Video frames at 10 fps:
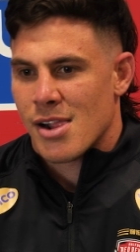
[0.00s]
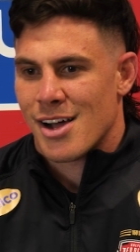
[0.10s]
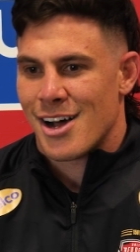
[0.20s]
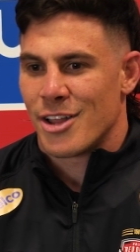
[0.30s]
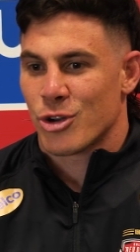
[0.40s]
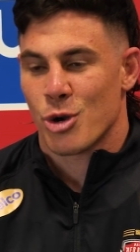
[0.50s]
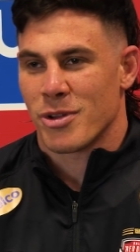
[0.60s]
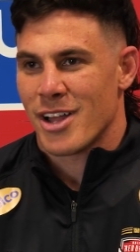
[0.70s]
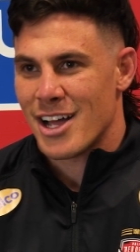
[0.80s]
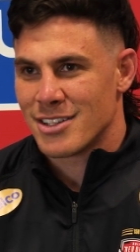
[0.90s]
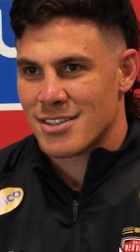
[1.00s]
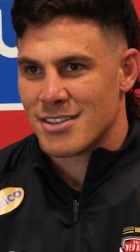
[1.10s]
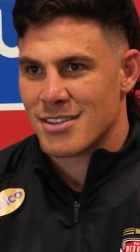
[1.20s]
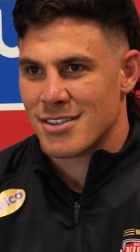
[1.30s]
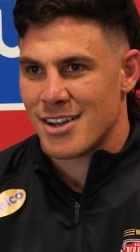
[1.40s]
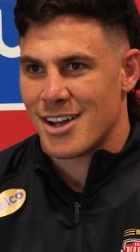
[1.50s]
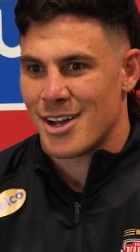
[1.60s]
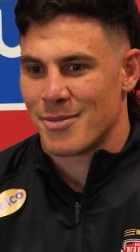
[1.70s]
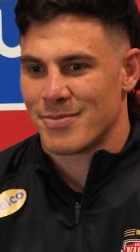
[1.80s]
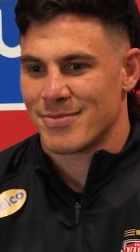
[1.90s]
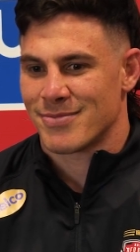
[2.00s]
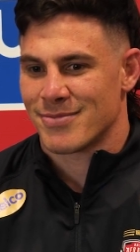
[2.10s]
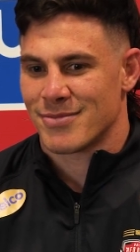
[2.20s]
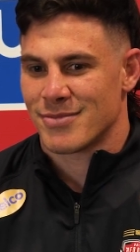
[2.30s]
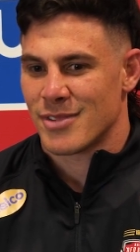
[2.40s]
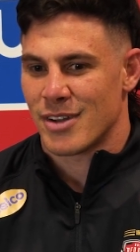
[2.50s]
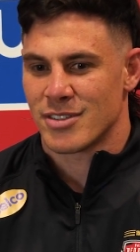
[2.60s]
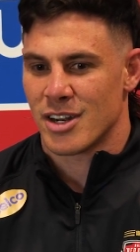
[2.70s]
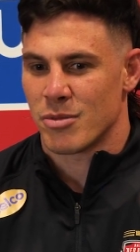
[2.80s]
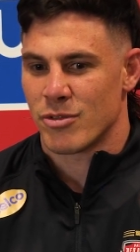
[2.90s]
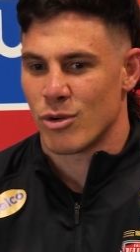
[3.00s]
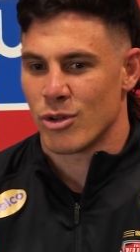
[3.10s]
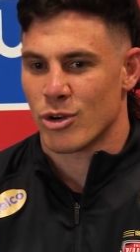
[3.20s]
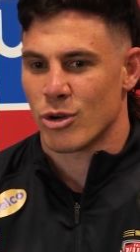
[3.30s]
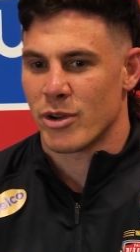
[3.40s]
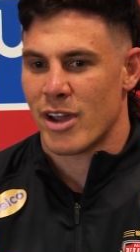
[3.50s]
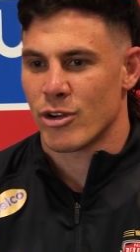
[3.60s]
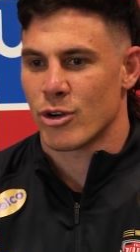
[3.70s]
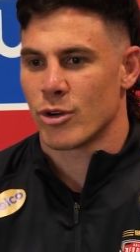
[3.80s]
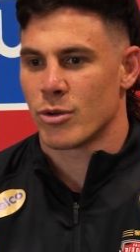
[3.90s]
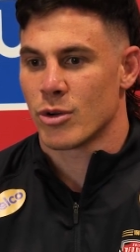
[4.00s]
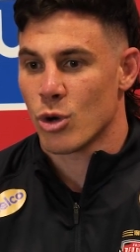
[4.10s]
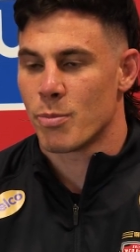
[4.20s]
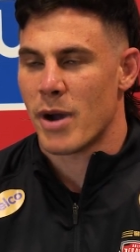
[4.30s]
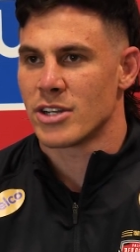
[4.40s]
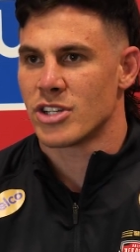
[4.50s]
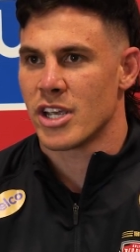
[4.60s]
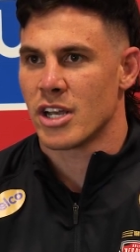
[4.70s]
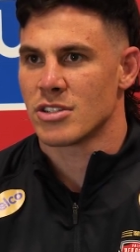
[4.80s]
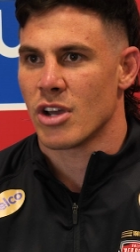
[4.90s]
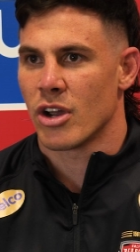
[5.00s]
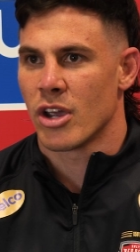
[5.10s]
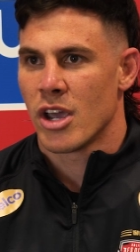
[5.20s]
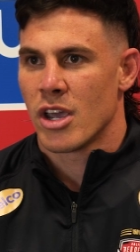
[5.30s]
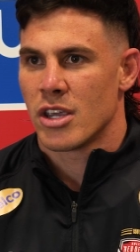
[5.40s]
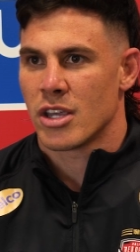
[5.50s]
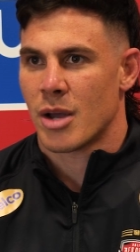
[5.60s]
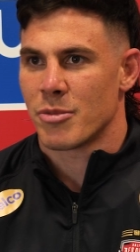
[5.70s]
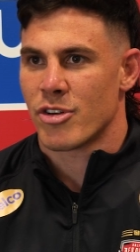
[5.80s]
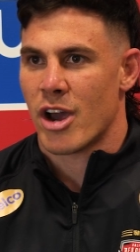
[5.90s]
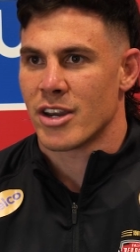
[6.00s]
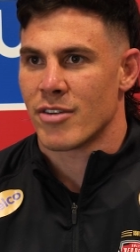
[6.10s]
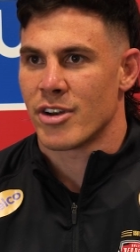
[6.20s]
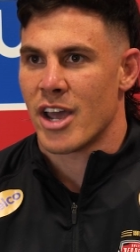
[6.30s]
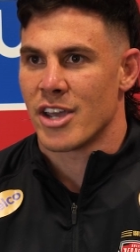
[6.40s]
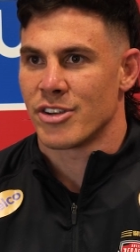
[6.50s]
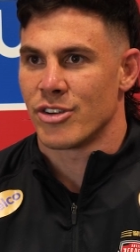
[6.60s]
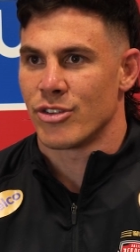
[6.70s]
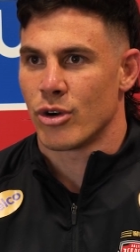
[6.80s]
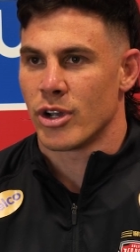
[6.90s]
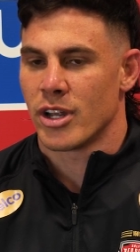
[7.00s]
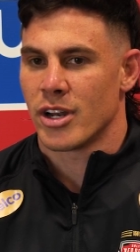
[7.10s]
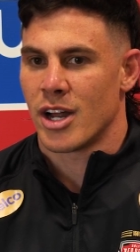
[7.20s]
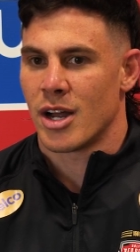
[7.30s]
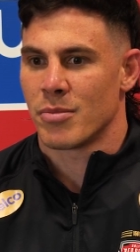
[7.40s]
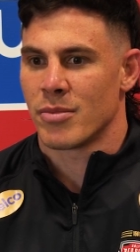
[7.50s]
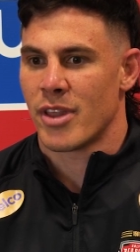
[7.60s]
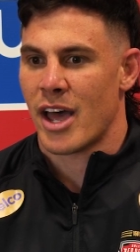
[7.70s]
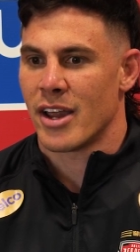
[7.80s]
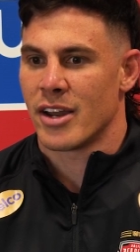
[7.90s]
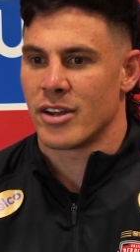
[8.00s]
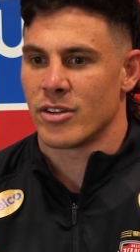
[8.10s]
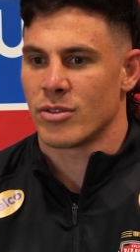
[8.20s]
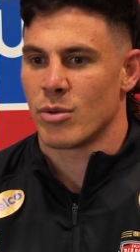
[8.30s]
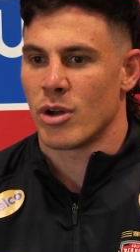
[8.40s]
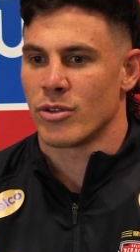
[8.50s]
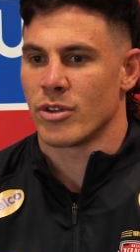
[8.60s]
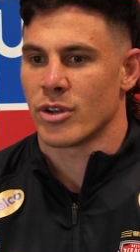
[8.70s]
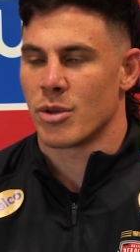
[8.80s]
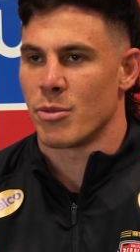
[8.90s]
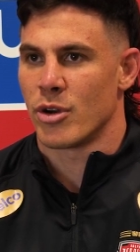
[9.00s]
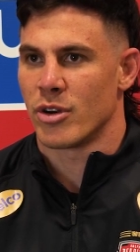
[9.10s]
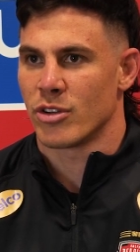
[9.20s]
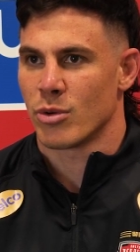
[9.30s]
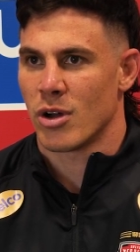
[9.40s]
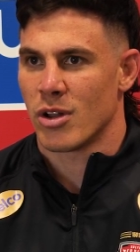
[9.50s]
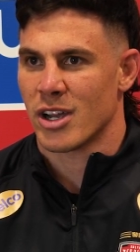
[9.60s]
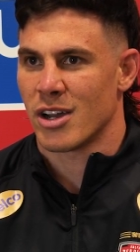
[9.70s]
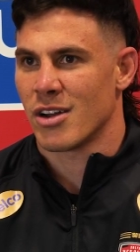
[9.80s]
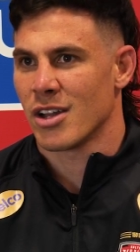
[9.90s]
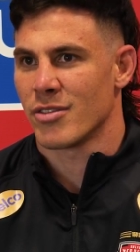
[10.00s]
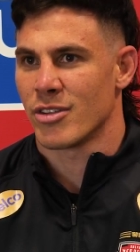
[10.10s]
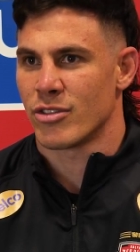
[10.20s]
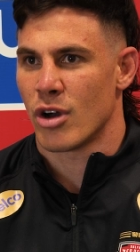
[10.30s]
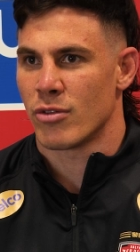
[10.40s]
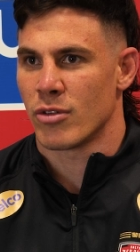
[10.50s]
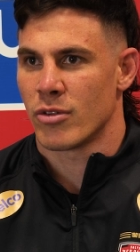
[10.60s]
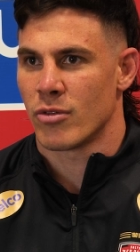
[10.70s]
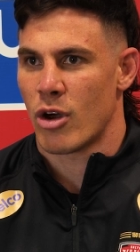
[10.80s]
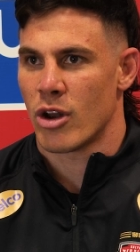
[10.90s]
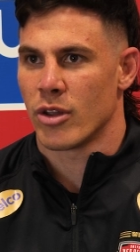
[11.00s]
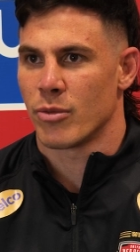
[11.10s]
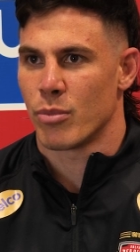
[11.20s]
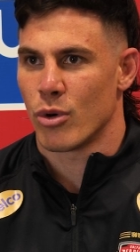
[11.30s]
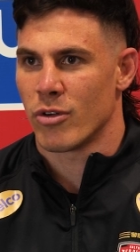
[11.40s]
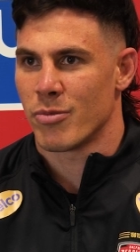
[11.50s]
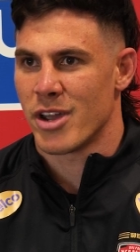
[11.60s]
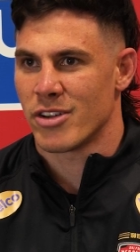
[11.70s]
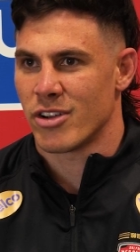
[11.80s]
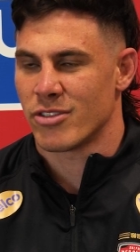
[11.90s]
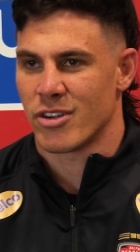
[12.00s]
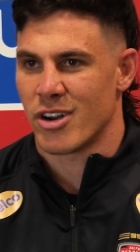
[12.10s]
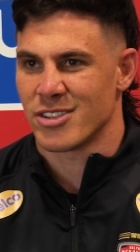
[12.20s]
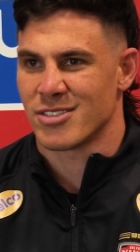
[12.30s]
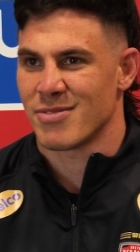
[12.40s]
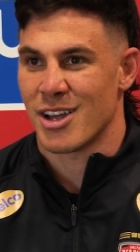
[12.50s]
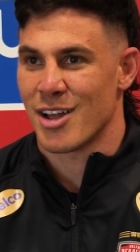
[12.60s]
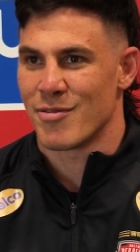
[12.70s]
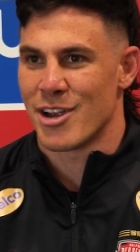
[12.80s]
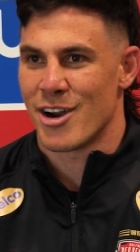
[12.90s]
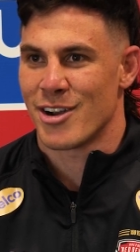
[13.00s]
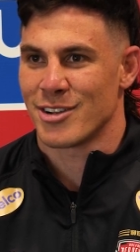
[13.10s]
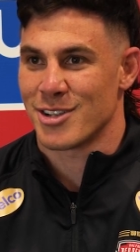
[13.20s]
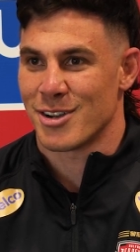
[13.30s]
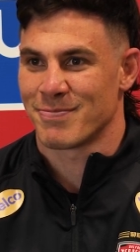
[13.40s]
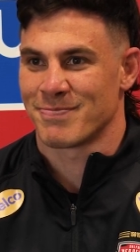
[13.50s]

The group of lads. I've said it before. We have a good bunch here. So you come to training every day and you enjoy it. That, and as well as the community as well. Like I live in Salford, right on the border of Manchester, and I love the area. So.